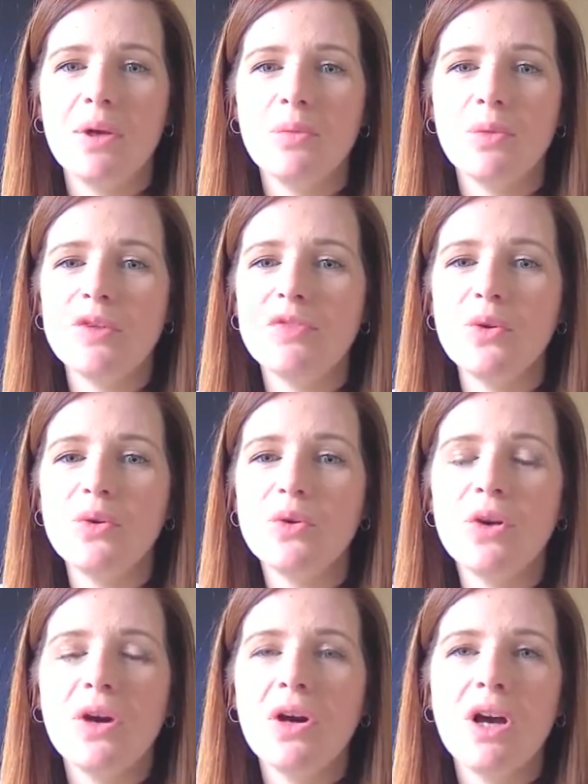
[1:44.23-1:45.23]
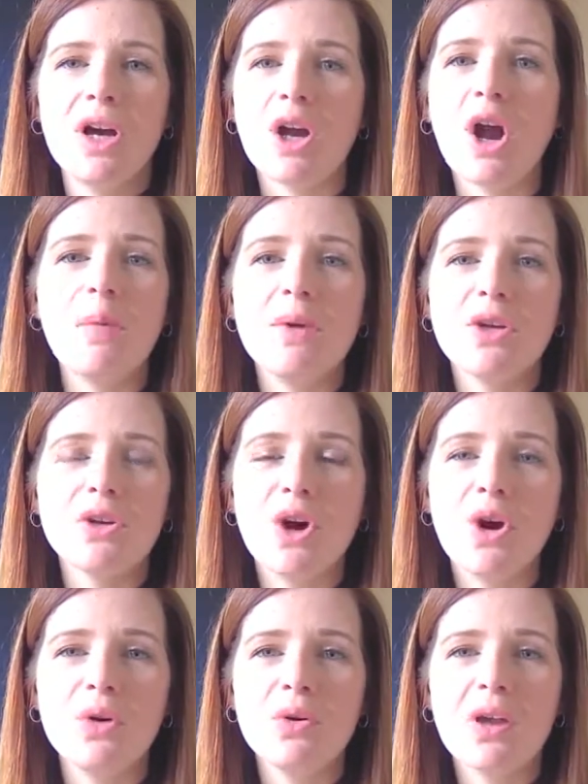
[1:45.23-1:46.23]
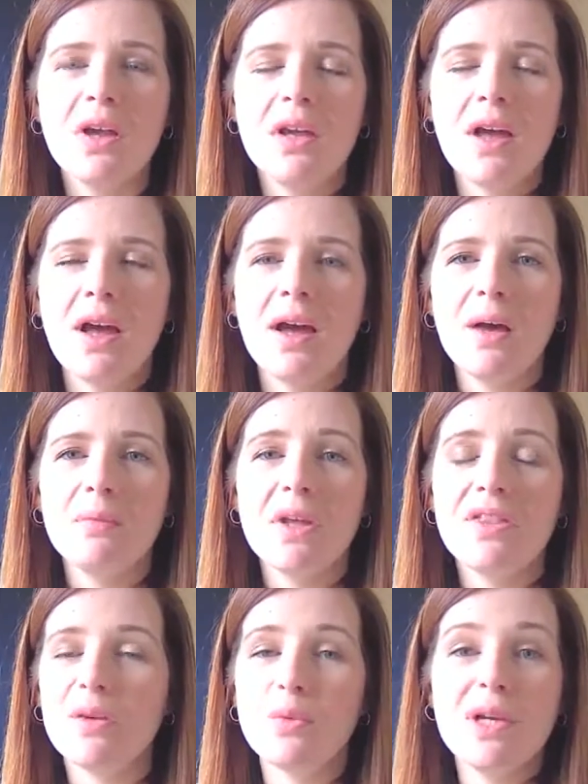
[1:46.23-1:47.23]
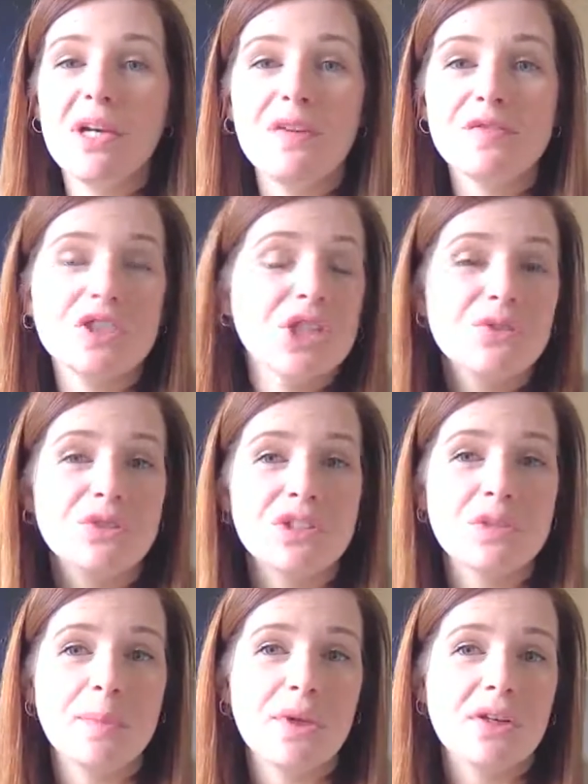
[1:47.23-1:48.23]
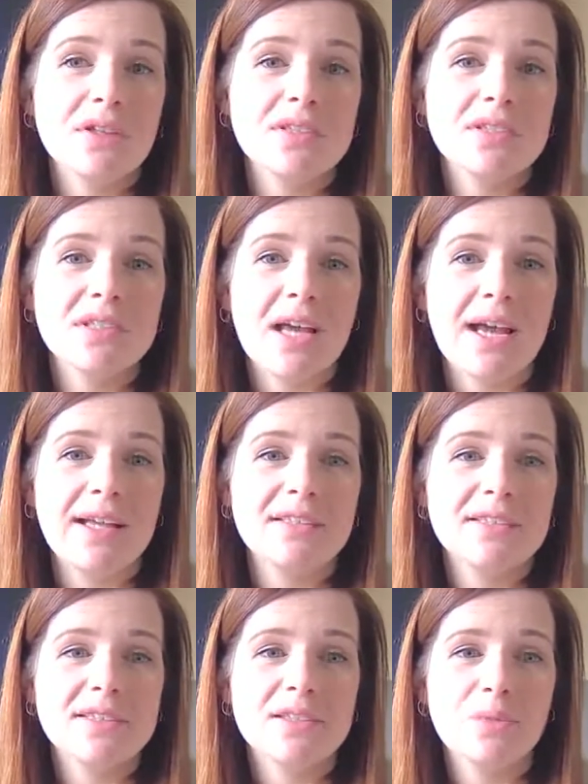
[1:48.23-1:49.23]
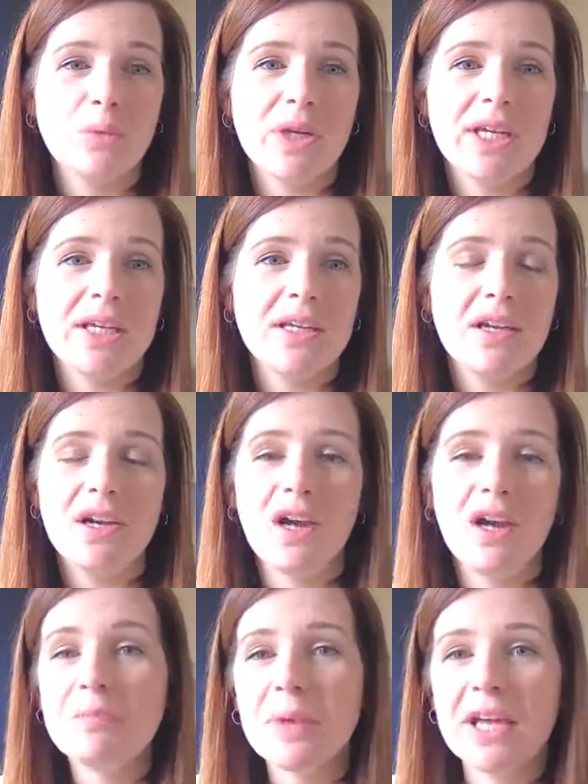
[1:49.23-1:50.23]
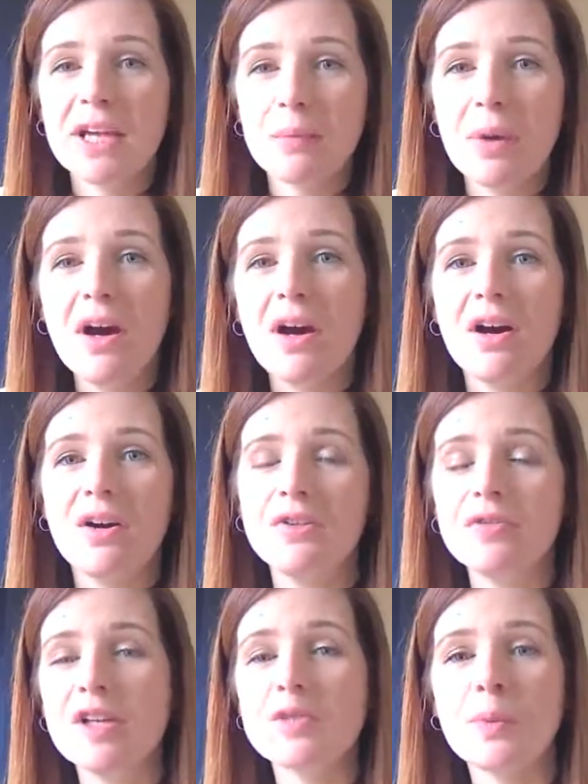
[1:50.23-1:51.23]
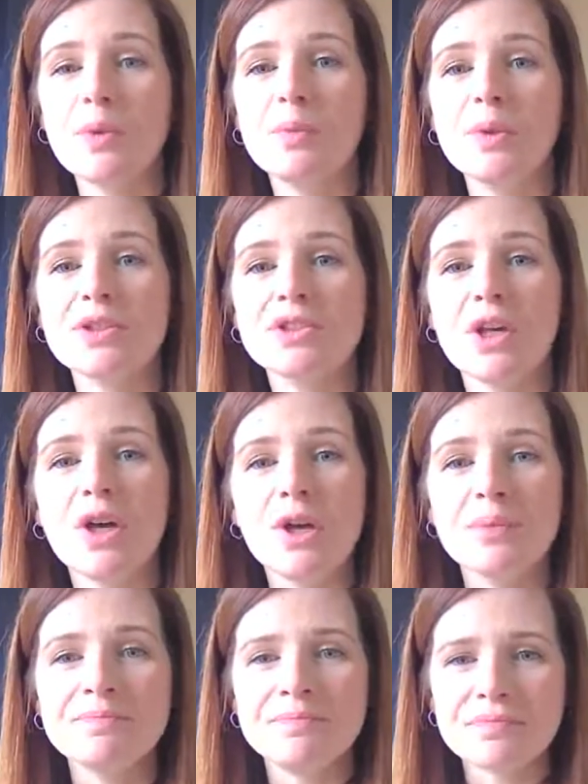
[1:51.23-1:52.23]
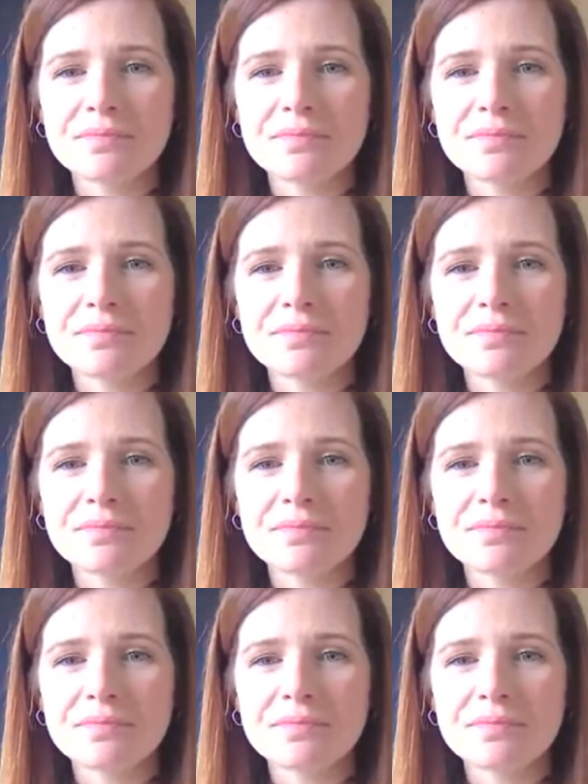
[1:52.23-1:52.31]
We've all got a common goal that we love children's books and we love being a part of Usborne Books at Home.